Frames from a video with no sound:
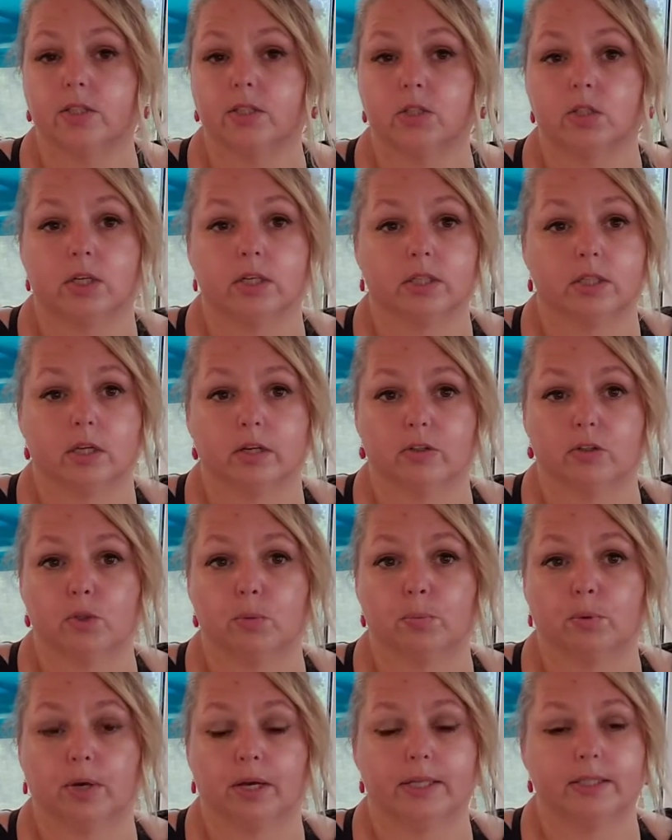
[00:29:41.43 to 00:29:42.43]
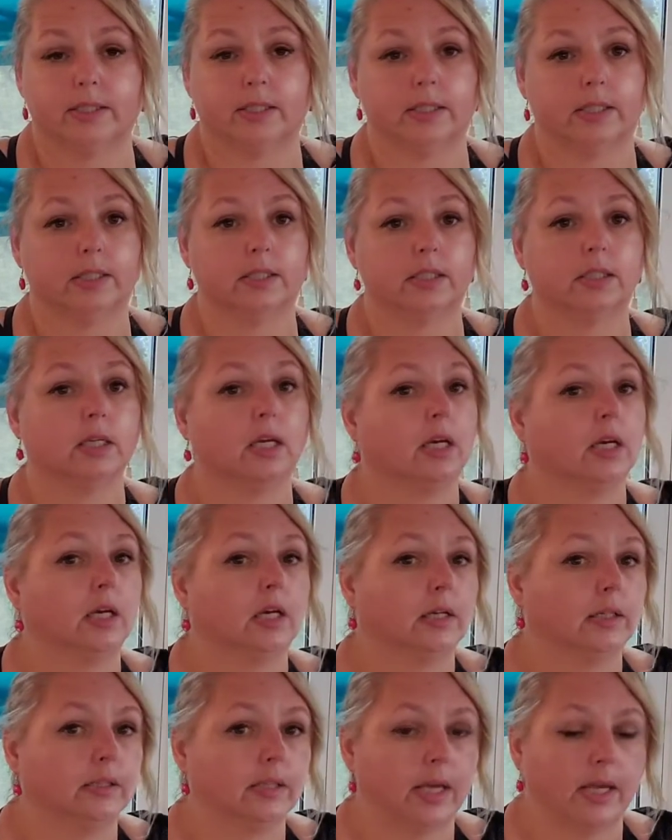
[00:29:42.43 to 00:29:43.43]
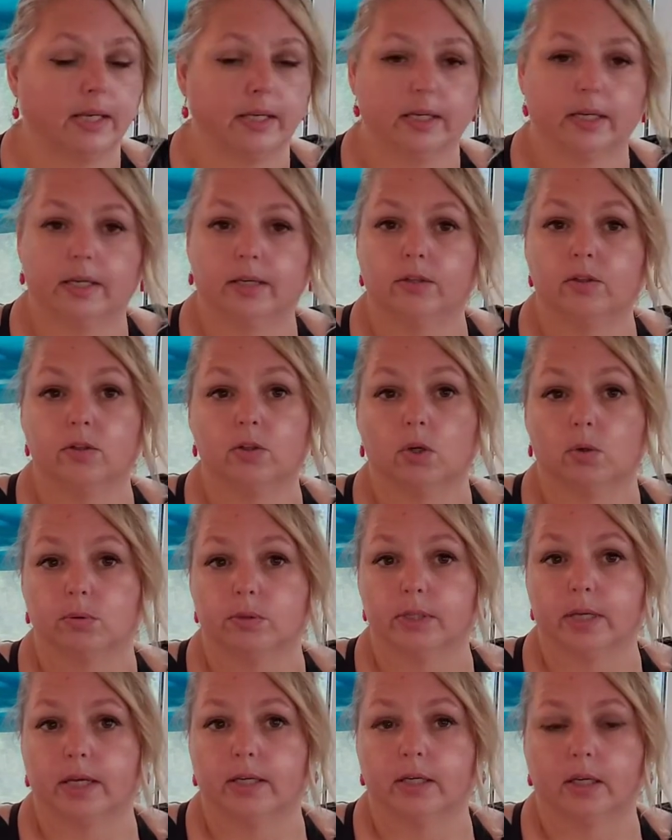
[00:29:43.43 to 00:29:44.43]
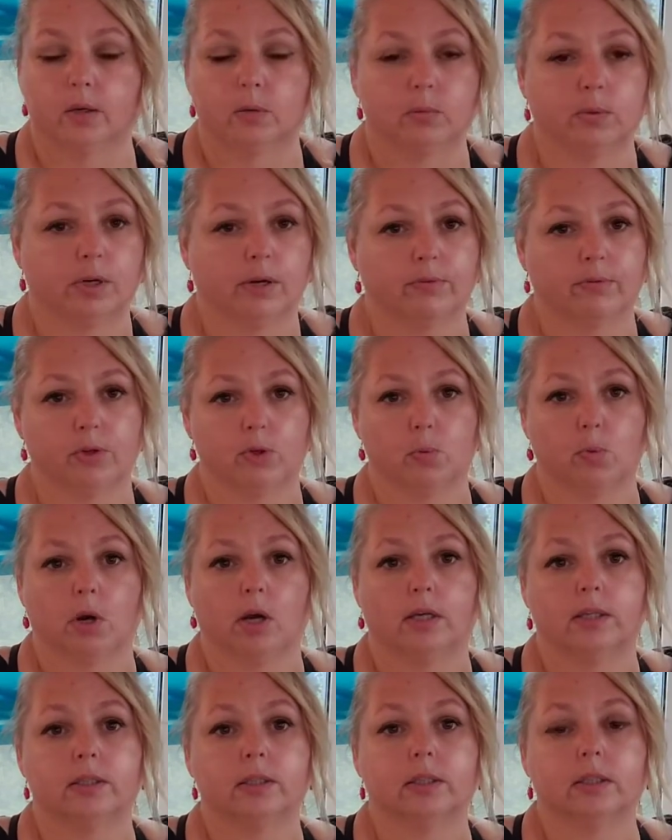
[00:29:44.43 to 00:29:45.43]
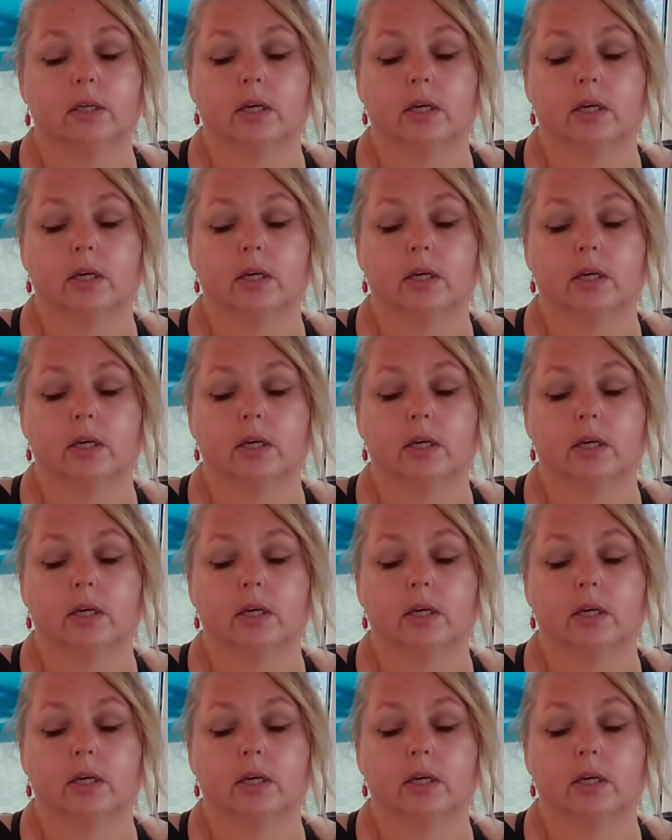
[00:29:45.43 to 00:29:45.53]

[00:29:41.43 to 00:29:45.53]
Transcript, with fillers: It's just here's the prices, take it, don't take it, whatever you want.